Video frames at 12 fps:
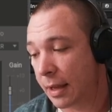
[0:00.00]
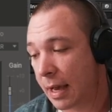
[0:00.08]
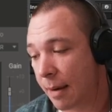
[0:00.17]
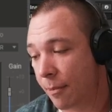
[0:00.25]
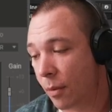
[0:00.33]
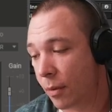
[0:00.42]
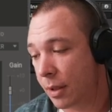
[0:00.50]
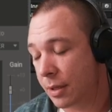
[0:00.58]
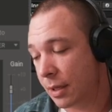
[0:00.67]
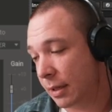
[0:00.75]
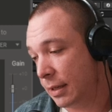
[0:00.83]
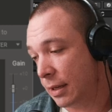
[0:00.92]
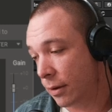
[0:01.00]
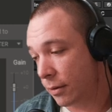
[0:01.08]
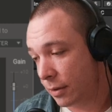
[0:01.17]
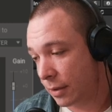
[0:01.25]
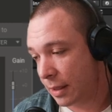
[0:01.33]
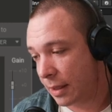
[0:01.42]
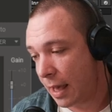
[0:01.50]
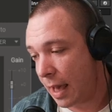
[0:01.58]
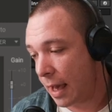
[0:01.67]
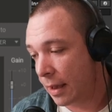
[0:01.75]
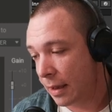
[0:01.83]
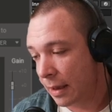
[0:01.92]
They got more than, than
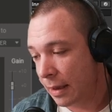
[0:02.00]
that.